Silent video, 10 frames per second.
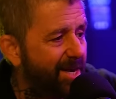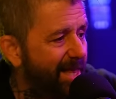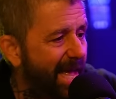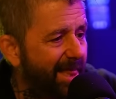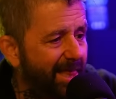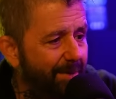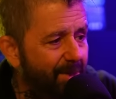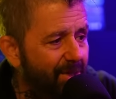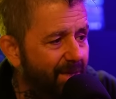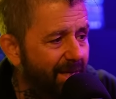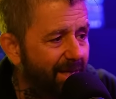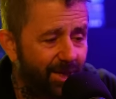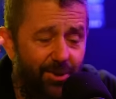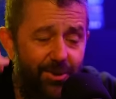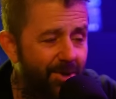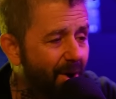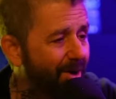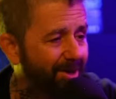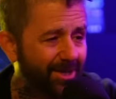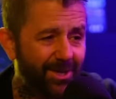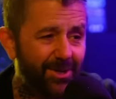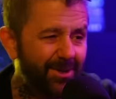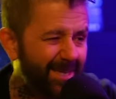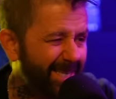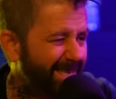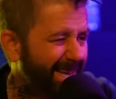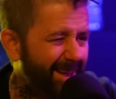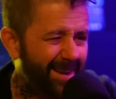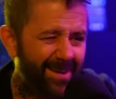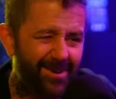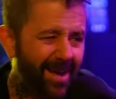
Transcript: into that limousine, and you know your jacuzzi is had it, and you